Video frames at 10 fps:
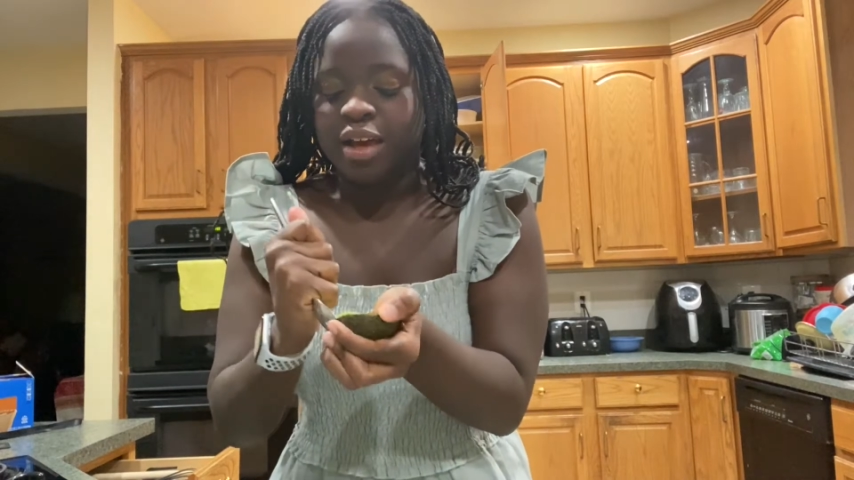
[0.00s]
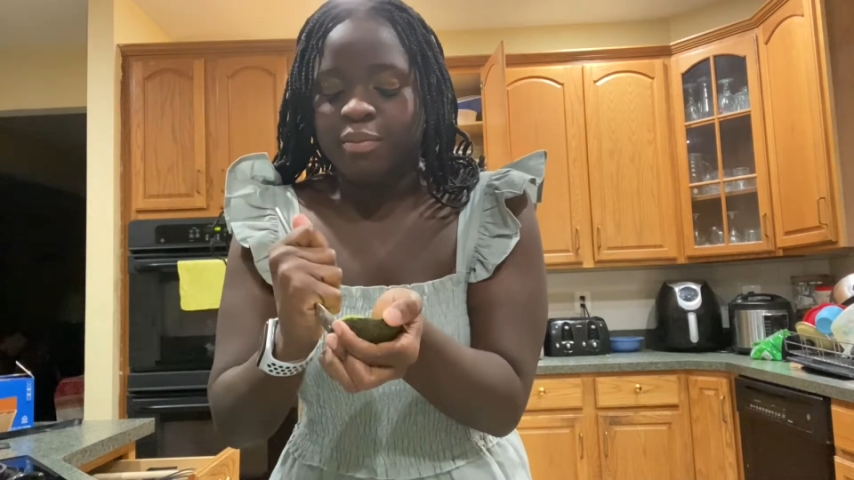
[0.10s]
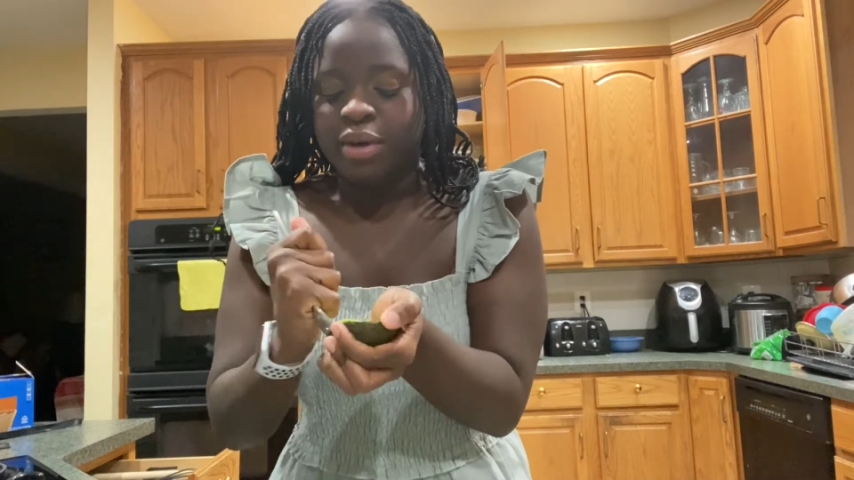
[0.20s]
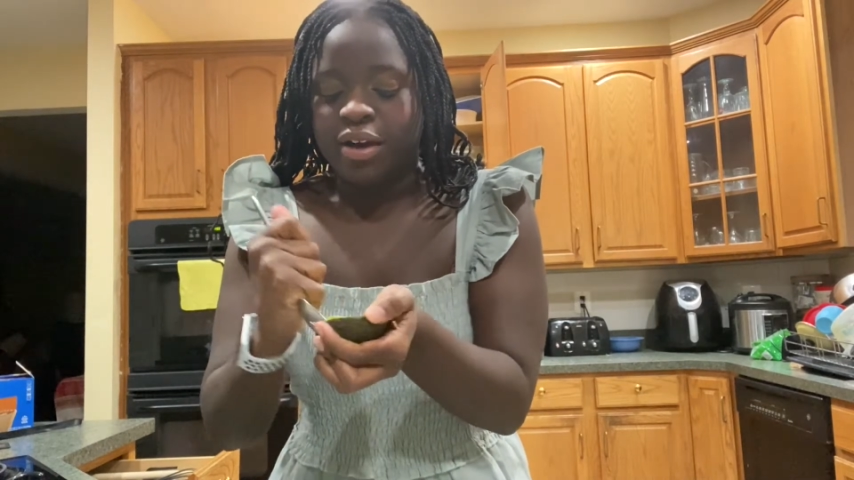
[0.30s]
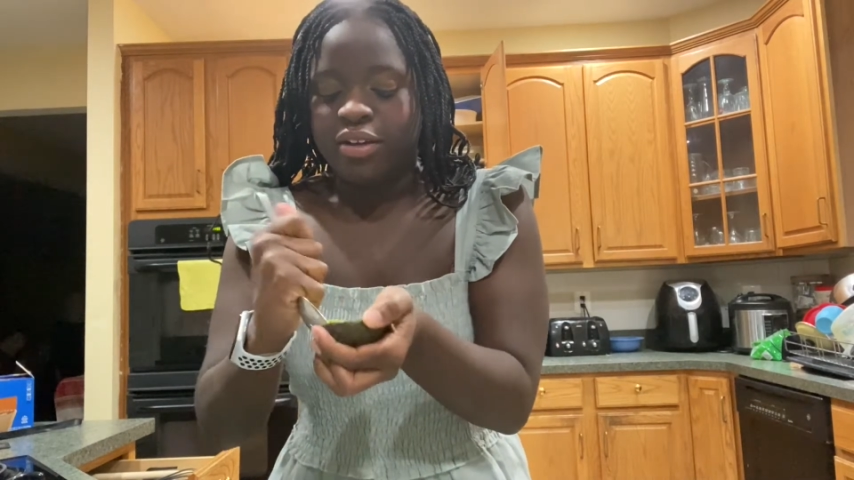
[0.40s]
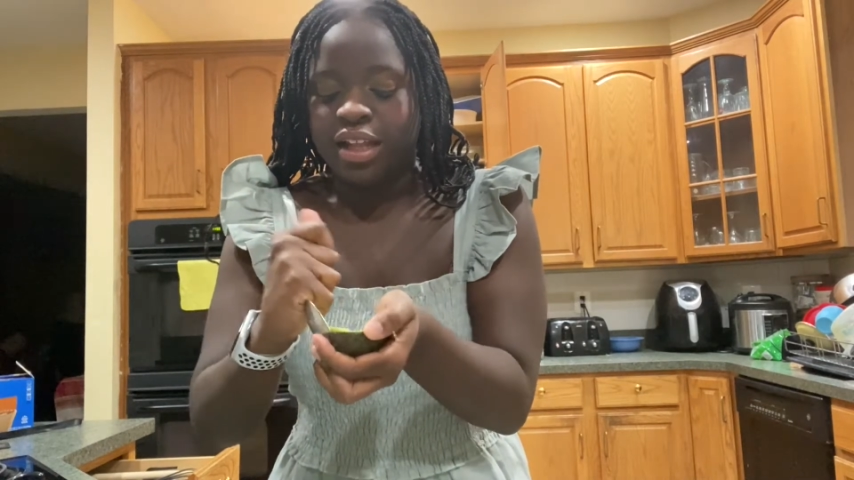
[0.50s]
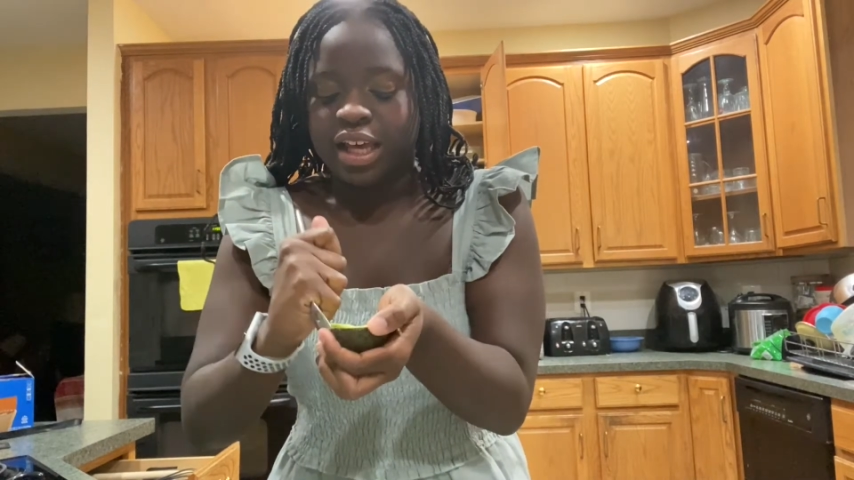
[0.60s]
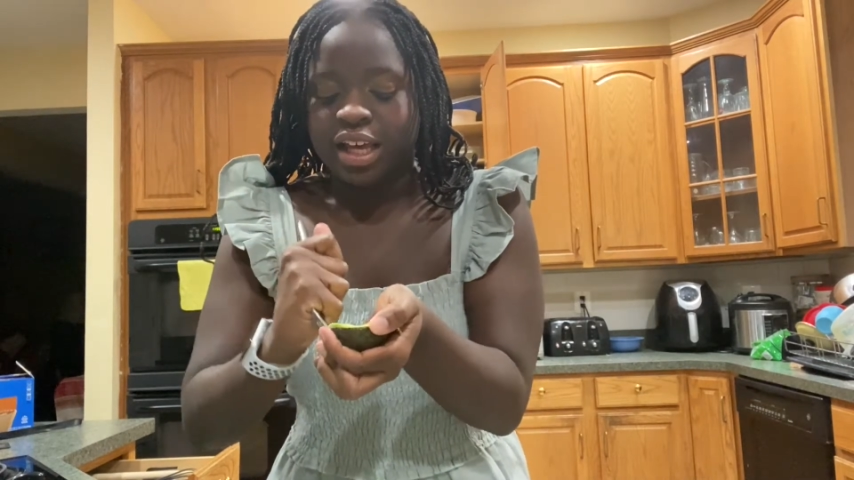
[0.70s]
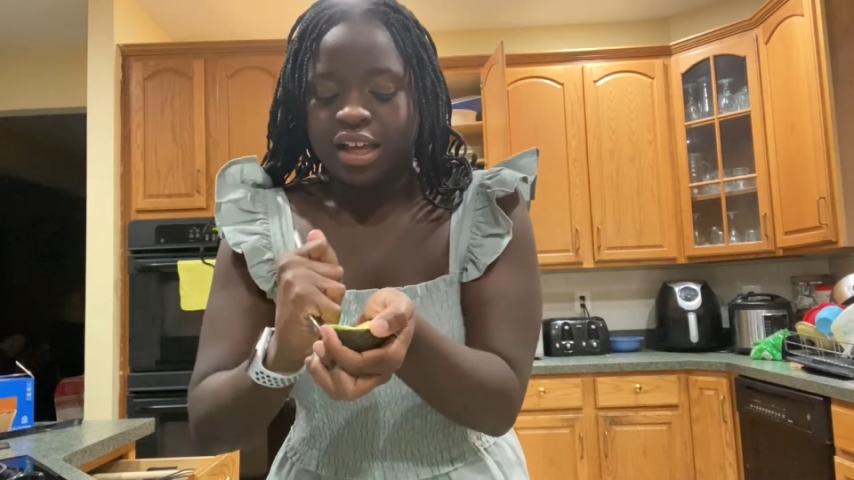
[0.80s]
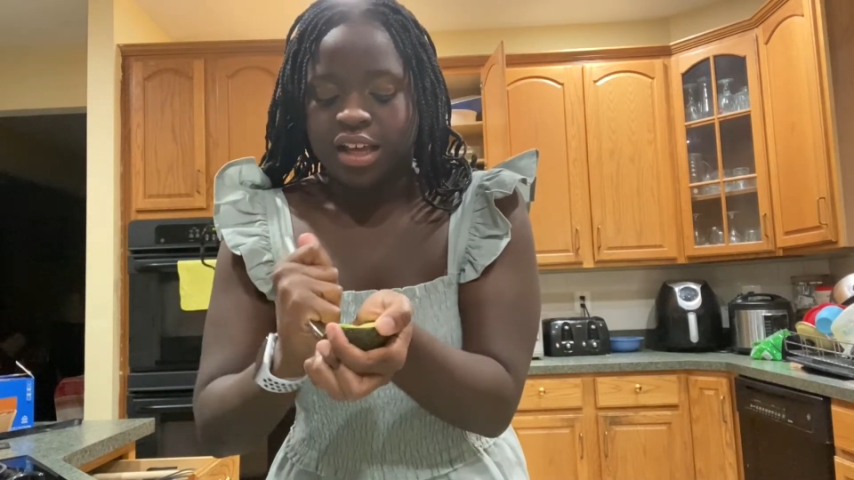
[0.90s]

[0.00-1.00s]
about like